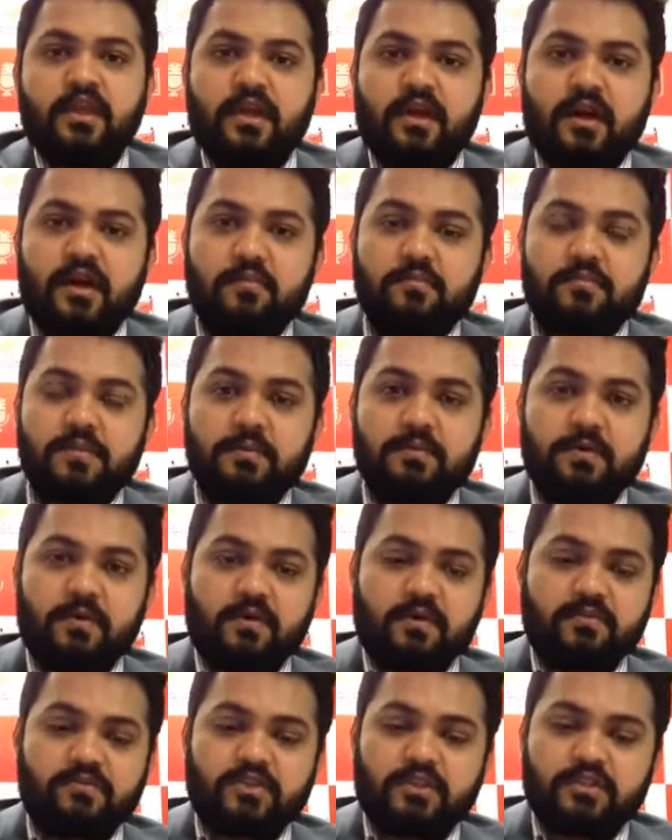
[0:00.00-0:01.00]
People who
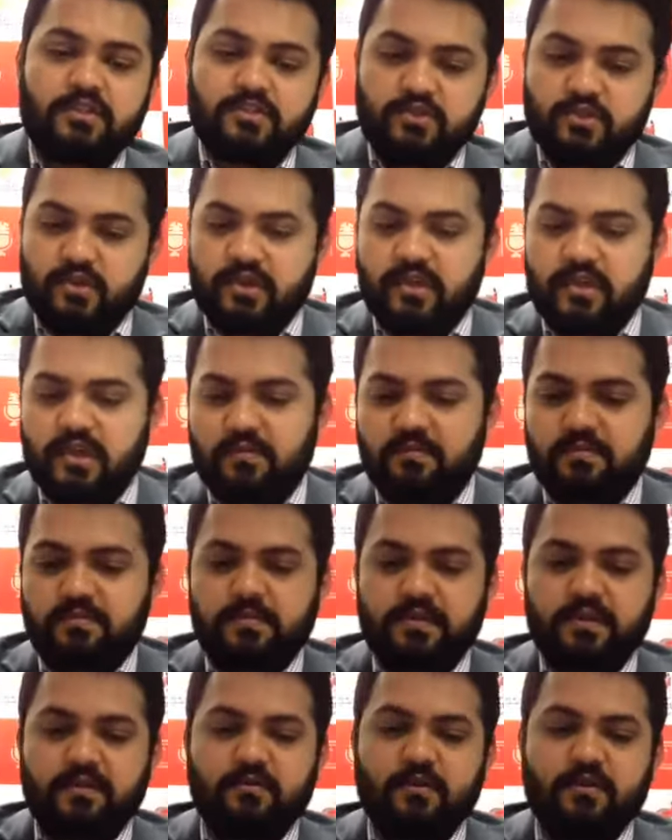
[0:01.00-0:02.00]
have just joined up,
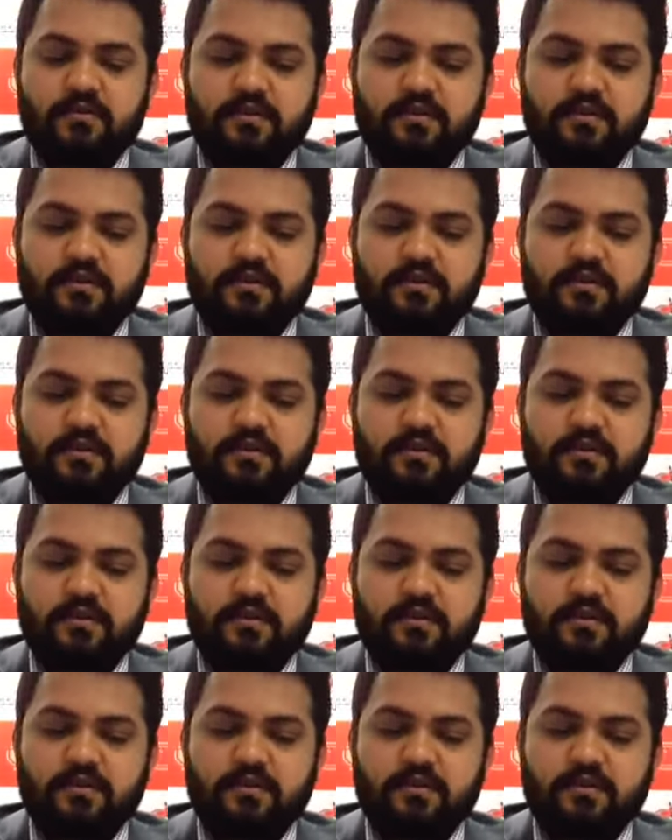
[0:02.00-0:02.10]
what